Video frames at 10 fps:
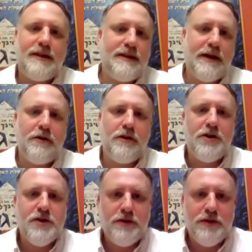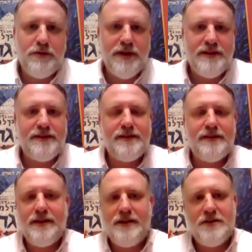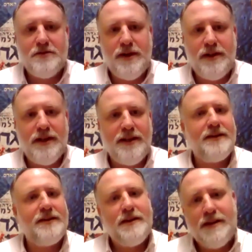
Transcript: technological units in Israel, and